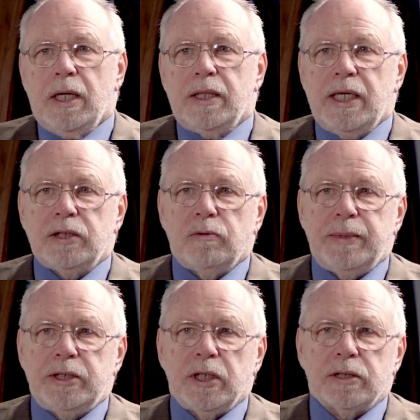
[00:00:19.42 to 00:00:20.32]
These will
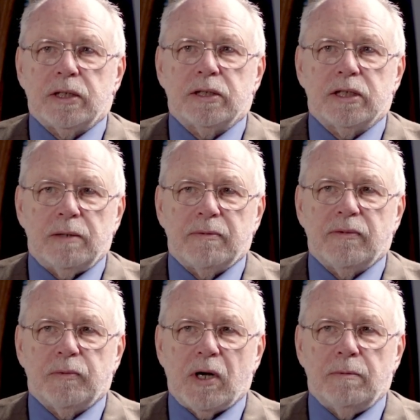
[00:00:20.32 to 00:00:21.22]
be just some of
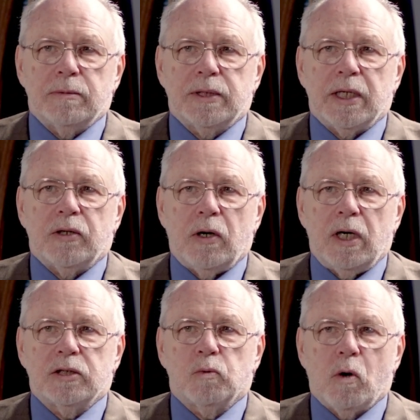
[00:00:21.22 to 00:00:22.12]
the problems that
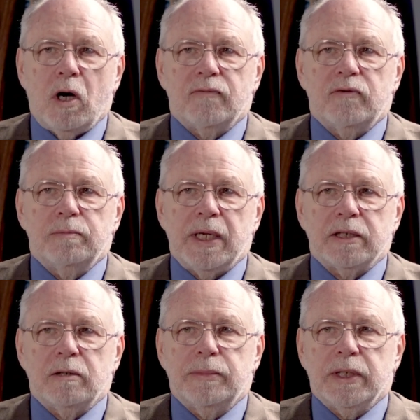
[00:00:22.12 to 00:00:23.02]
cause wrongful
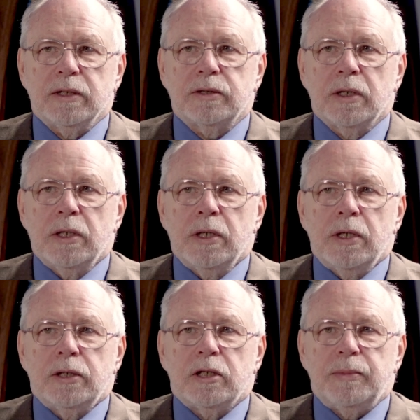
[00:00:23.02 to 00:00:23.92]
medical bills
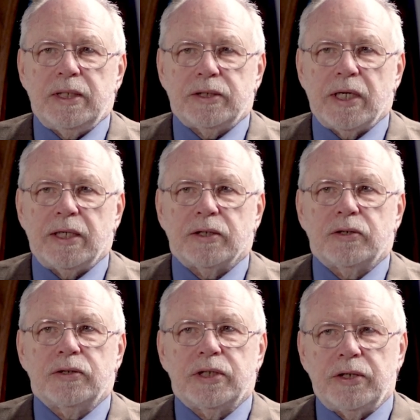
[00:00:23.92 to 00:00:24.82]
to be sent
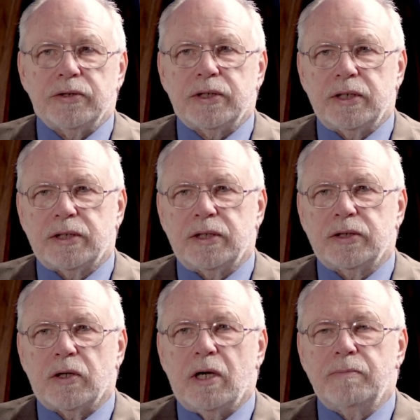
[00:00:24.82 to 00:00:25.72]
to senior
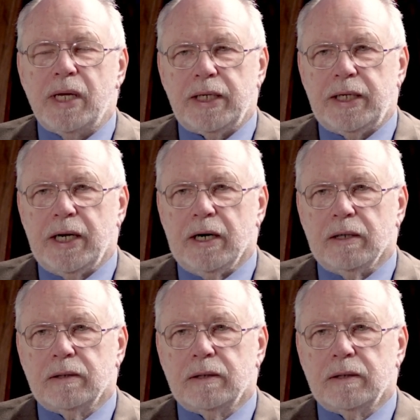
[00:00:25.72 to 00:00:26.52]
citizens on Medicare.